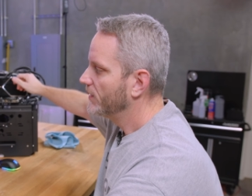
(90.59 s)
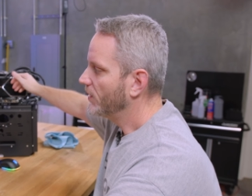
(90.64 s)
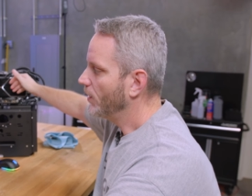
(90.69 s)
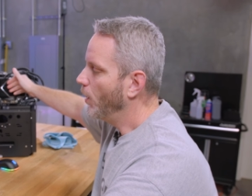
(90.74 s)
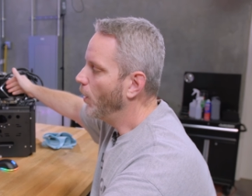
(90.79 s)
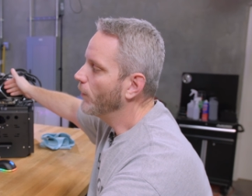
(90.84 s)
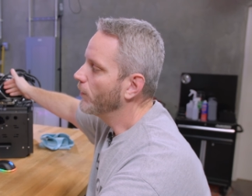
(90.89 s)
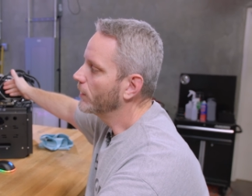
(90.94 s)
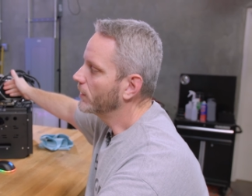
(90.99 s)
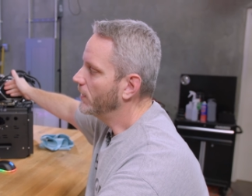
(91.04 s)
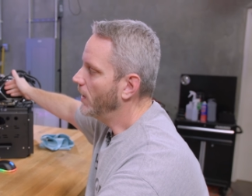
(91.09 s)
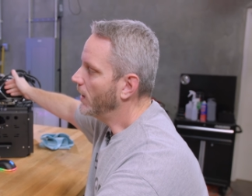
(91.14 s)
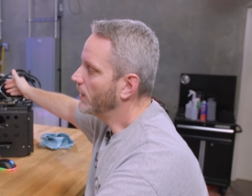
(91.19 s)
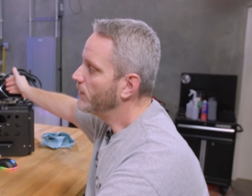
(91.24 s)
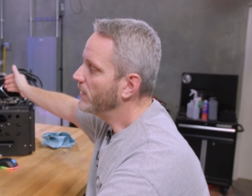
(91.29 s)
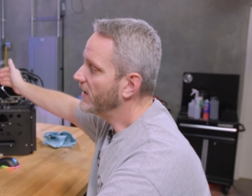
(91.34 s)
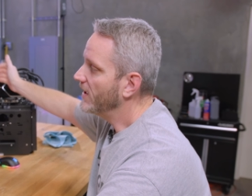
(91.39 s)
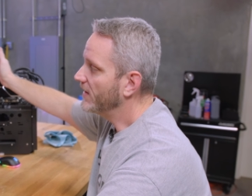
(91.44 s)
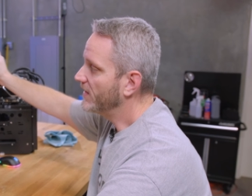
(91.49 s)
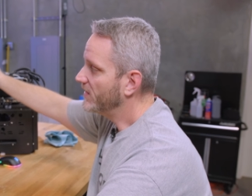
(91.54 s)
to overclock
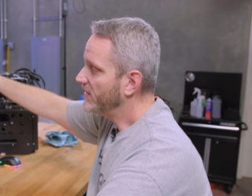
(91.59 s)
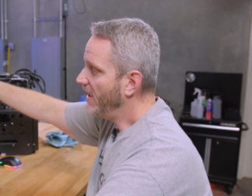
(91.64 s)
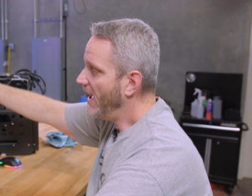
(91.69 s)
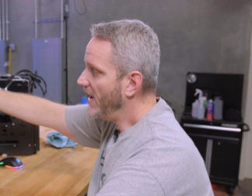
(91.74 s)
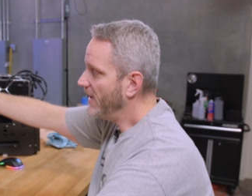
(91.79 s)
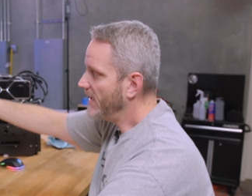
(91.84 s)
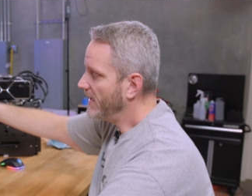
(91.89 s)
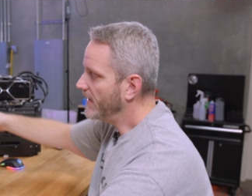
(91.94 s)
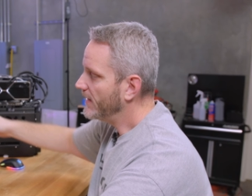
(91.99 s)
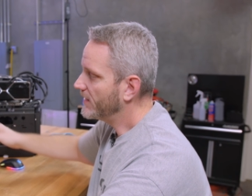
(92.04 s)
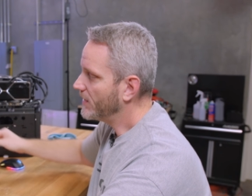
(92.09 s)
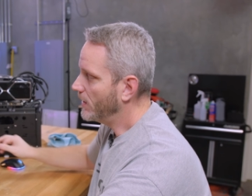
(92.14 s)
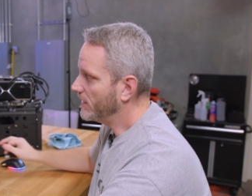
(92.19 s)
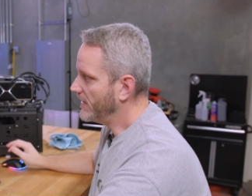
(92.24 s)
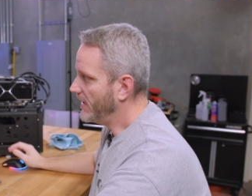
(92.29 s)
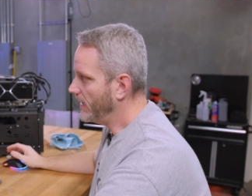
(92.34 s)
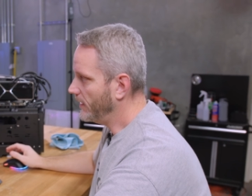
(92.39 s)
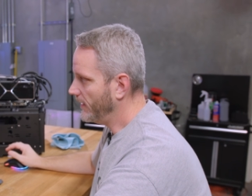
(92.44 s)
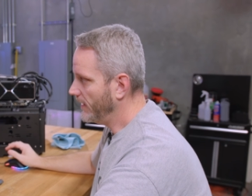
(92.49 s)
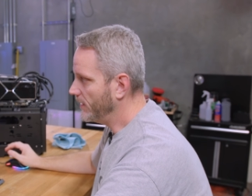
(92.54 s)
because that is
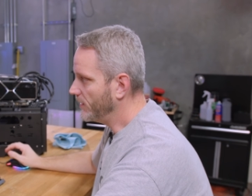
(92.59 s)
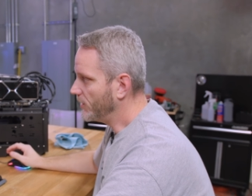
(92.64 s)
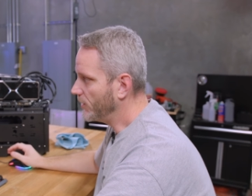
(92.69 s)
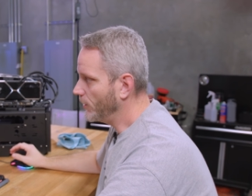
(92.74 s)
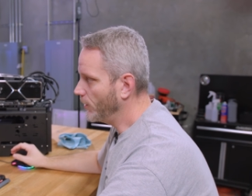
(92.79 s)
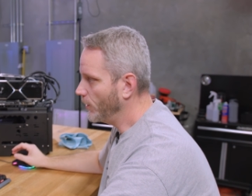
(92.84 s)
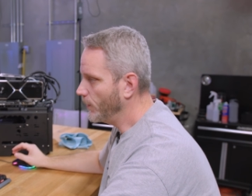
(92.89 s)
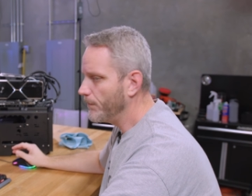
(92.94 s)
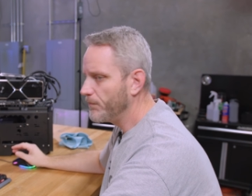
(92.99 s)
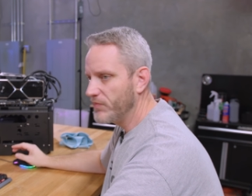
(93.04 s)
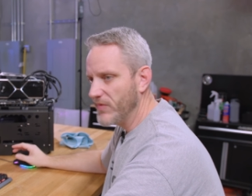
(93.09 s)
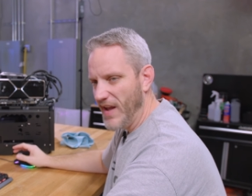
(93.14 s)
on LN2.